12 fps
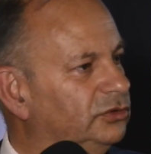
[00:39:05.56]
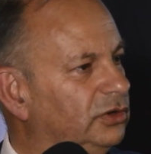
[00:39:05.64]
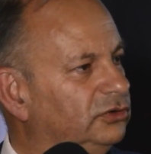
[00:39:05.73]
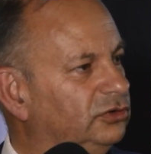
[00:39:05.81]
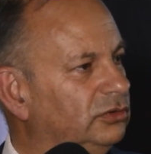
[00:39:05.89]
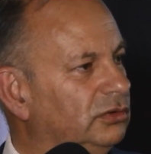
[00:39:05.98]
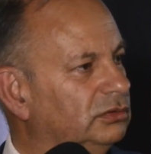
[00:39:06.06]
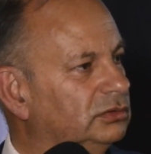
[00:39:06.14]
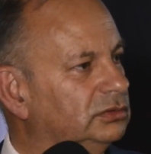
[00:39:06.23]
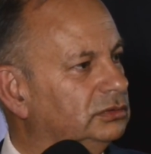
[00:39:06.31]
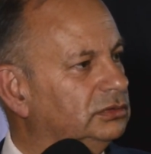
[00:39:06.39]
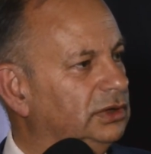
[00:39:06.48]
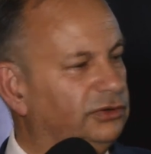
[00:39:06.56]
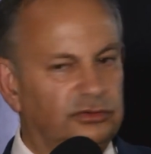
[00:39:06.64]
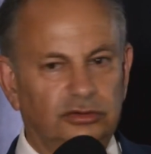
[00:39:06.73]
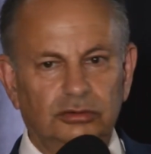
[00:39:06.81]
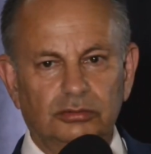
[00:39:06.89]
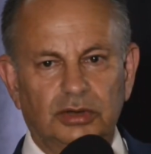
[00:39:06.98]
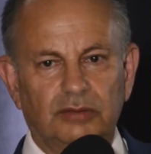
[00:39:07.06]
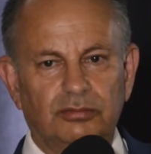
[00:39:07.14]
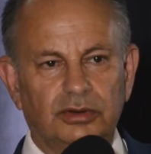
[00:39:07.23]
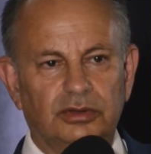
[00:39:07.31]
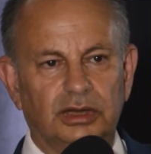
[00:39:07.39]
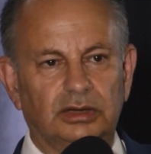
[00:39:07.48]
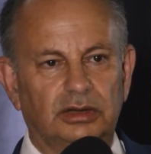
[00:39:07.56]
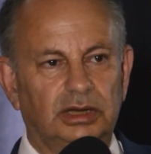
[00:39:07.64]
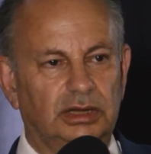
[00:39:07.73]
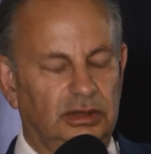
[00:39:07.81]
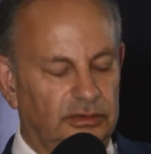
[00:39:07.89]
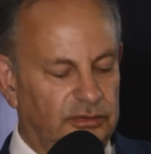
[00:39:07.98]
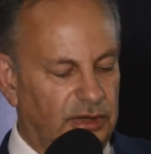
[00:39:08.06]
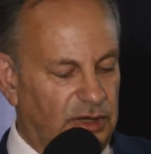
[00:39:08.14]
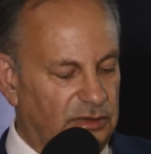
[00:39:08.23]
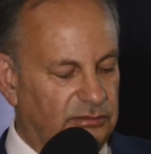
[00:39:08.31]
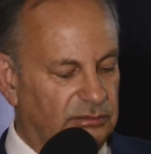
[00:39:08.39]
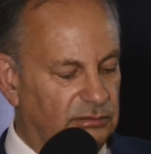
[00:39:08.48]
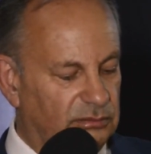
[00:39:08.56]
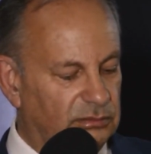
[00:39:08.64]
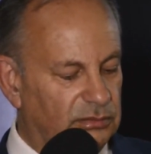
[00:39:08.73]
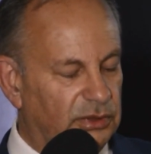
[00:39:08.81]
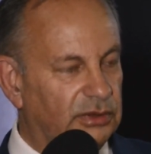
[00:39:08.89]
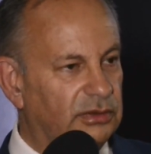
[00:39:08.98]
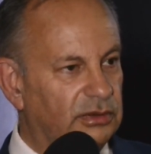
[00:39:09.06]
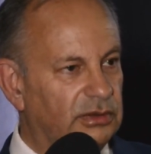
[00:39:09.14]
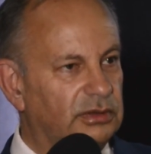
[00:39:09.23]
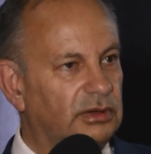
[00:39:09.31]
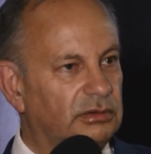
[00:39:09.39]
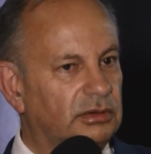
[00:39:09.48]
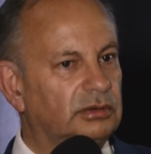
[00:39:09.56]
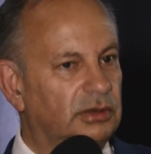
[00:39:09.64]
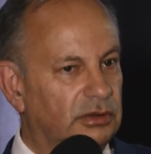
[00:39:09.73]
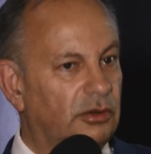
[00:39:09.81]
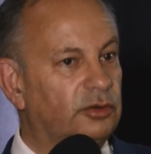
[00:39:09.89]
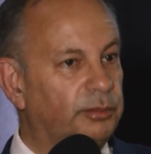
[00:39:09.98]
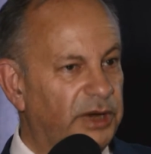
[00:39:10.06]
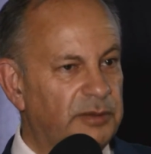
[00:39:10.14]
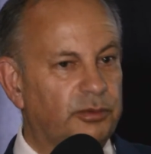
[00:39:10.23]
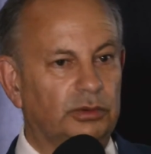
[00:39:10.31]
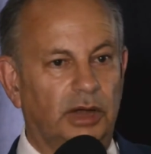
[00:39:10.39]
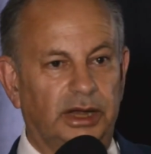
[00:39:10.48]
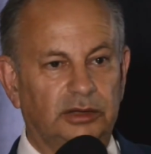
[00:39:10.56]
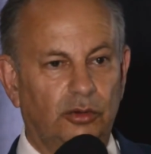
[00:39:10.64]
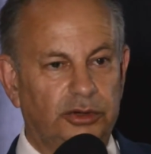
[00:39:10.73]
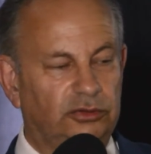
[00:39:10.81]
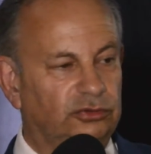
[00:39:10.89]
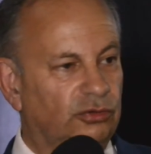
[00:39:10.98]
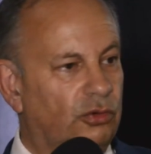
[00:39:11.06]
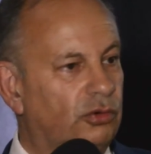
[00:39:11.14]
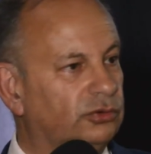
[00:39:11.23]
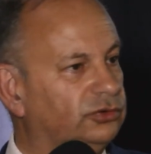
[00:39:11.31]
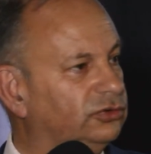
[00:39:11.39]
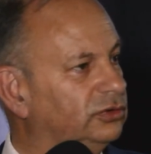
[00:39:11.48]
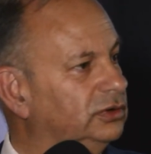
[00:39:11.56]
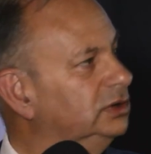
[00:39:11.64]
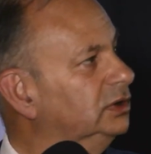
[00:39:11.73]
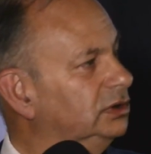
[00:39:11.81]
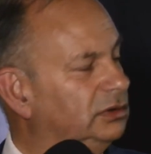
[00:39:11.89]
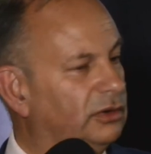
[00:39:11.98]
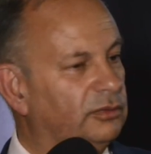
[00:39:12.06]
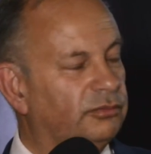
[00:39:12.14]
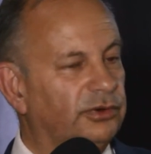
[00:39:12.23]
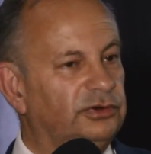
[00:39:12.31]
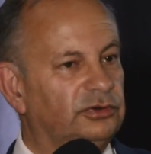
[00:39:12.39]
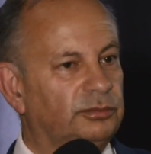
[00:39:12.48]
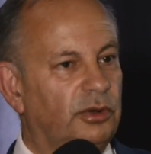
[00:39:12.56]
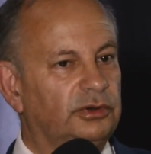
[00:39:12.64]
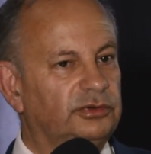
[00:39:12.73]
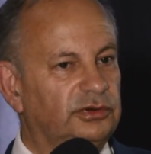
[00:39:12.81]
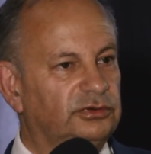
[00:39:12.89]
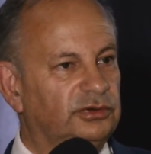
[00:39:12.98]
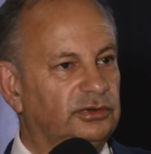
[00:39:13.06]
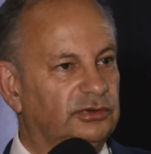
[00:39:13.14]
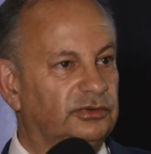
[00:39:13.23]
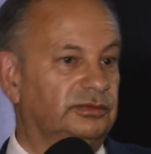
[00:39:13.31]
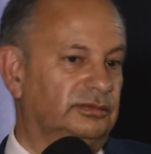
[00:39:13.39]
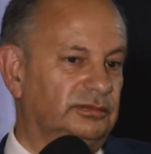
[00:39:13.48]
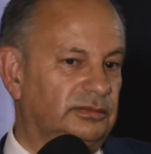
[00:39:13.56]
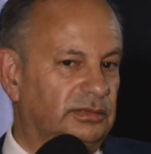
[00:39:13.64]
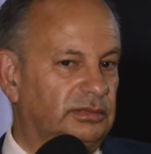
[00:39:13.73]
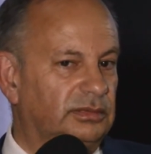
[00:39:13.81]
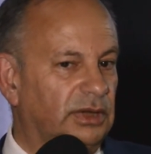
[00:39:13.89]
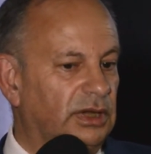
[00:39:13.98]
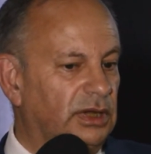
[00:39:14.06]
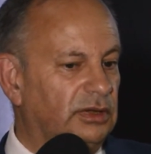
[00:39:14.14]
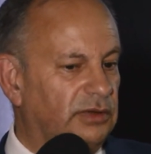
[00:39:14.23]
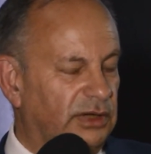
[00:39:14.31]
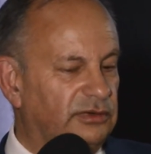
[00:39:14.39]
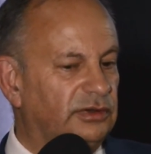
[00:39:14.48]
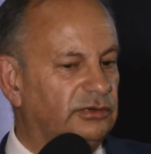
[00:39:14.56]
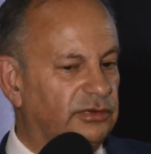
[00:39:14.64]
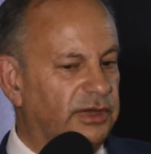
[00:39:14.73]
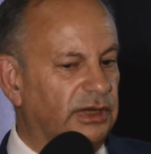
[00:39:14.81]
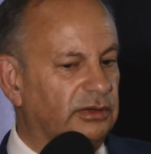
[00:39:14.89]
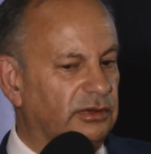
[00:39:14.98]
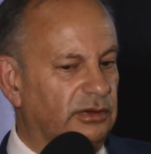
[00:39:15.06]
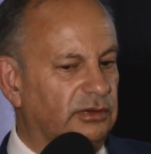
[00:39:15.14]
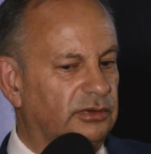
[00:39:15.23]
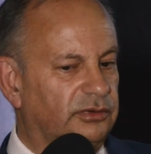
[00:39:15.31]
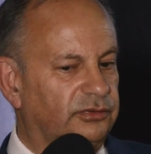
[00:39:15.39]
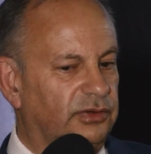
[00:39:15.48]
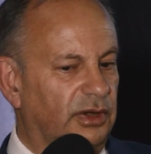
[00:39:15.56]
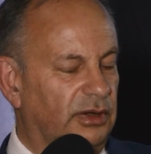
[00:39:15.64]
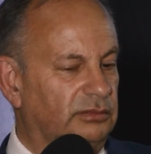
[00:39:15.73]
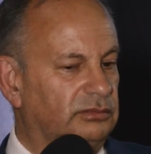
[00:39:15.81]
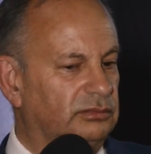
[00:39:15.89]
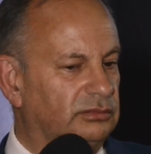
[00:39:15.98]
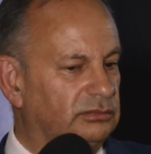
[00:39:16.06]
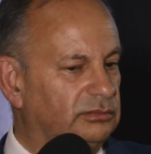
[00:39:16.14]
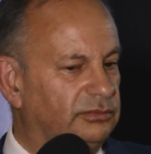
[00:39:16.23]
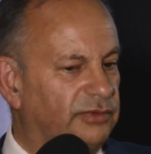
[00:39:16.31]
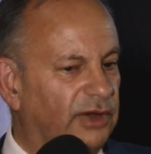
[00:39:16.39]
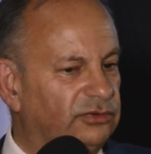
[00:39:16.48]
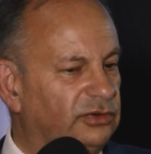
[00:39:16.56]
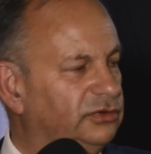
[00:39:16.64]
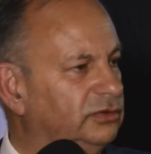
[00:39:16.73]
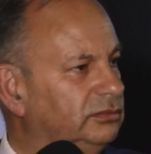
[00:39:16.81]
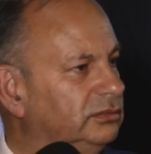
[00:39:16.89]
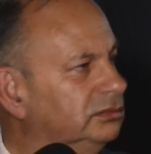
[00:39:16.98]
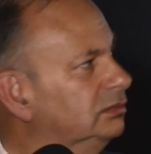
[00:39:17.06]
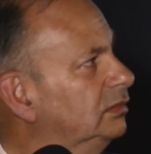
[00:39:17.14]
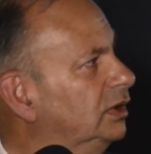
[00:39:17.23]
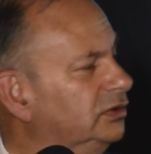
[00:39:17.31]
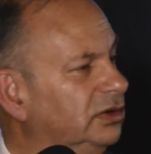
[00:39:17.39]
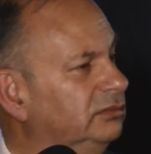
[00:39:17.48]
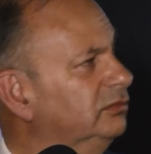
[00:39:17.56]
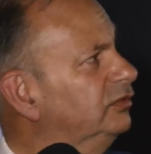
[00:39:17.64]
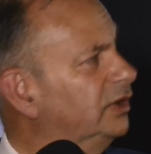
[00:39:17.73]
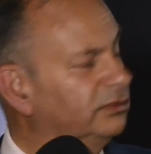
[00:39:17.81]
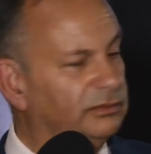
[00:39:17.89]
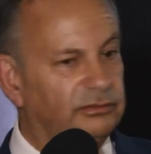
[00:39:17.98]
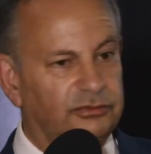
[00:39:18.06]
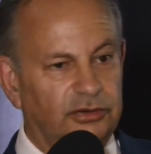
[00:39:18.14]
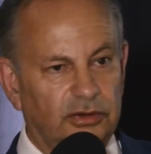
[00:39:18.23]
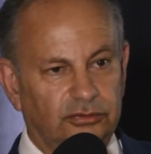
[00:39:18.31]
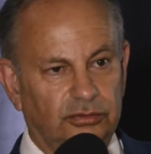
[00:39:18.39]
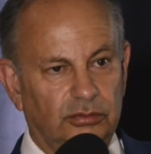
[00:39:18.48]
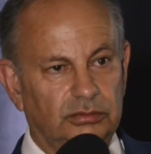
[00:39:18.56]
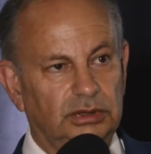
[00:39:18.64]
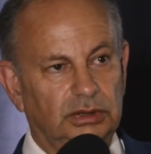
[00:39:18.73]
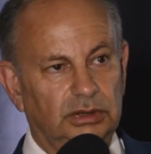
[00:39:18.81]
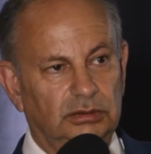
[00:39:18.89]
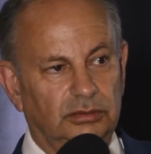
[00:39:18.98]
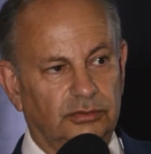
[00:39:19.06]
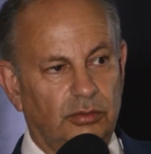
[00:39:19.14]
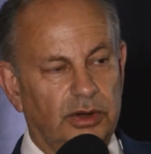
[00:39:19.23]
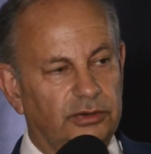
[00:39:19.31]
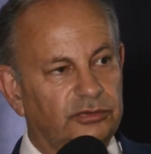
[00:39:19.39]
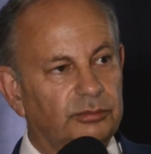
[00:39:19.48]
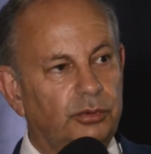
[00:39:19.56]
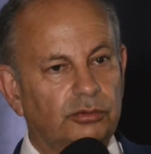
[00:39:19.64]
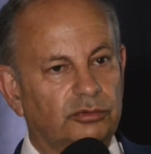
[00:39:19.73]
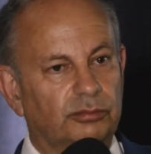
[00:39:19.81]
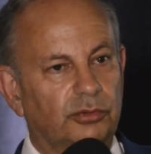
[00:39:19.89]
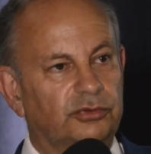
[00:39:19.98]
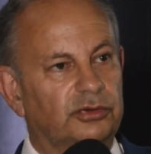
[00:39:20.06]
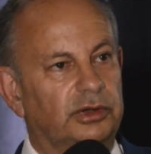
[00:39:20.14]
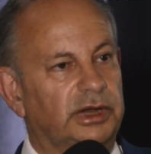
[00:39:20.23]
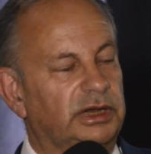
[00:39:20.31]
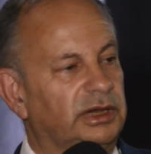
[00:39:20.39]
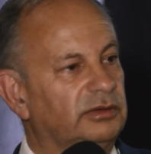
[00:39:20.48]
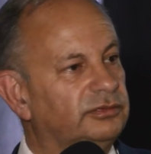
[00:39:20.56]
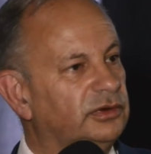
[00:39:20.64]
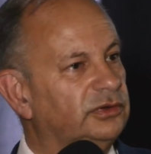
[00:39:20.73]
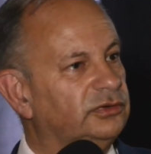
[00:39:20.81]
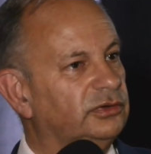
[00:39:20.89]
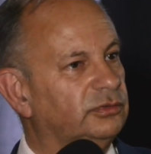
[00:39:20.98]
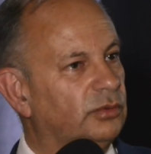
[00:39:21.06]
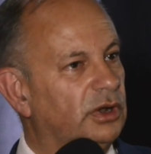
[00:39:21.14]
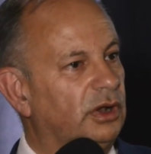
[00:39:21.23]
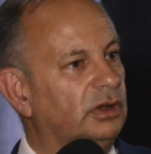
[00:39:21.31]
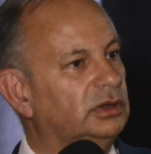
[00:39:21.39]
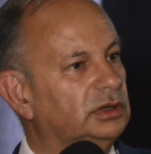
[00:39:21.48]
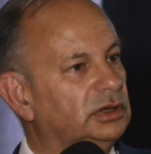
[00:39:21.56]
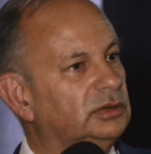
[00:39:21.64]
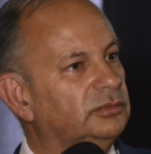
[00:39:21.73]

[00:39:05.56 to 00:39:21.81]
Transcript: Churchill eschewed everything that Hitler did, but you know, a lot of people like Lloyd George, a lot of British politicians, they did think that um, fascism, and, and that Churchill was quite a supporter of Mussolini at first as well.